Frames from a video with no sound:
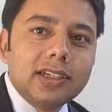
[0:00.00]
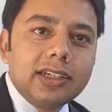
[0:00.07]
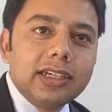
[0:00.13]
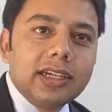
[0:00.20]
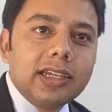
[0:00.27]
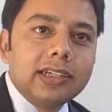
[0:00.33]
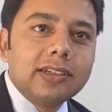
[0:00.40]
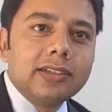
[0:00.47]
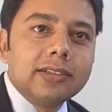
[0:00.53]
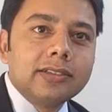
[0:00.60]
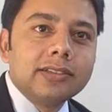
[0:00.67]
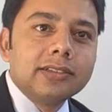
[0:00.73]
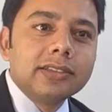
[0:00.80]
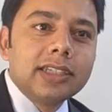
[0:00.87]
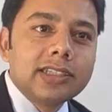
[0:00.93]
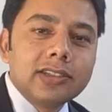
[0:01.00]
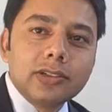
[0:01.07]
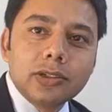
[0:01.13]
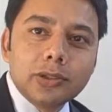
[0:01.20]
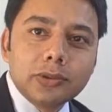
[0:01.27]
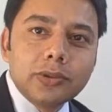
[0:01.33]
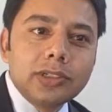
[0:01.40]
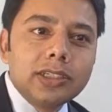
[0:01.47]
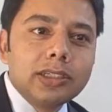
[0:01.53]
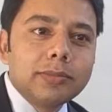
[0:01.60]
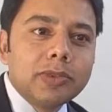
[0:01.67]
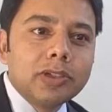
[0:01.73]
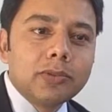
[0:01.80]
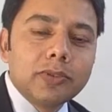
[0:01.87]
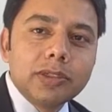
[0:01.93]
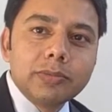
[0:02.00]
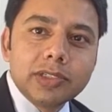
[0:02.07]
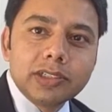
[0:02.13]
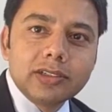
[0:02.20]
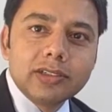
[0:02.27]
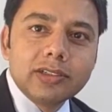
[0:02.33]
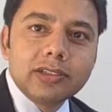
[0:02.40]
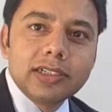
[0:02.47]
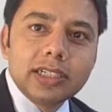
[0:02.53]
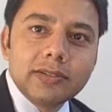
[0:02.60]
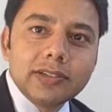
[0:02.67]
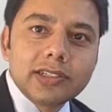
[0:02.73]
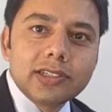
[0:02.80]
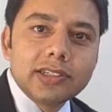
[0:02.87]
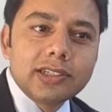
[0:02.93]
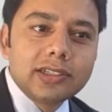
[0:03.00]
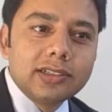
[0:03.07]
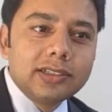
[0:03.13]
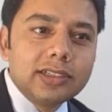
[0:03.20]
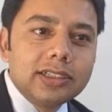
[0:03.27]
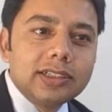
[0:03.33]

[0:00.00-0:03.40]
And that's not only about one particular railway station.